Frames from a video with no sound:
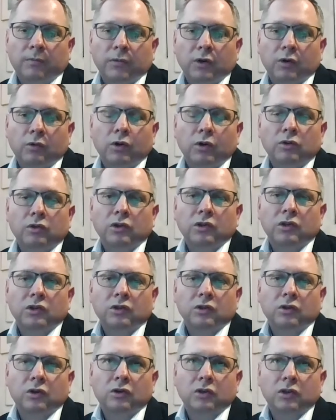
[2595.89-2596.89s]
quoted
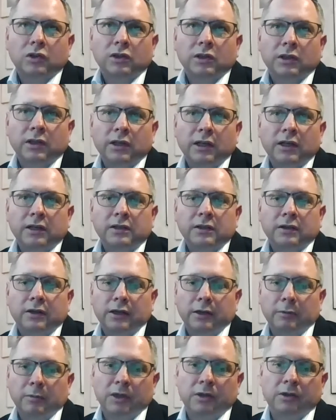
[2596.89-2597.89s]
stocks is
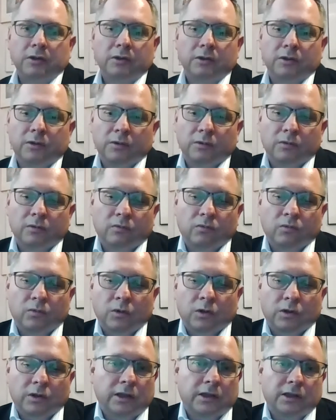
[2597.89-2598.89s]
limited.
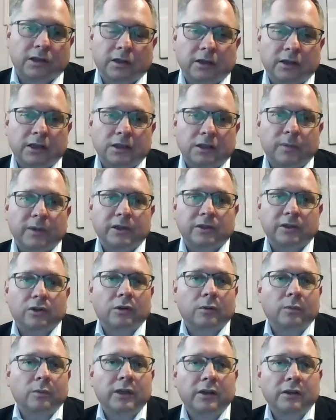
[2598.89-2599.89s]
That's at least my
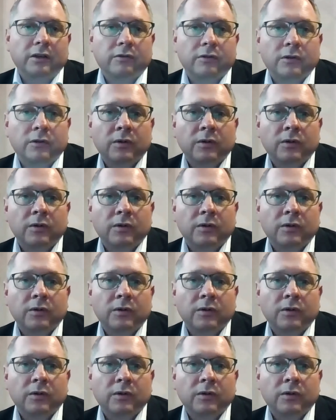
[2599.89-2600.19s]
strong belief.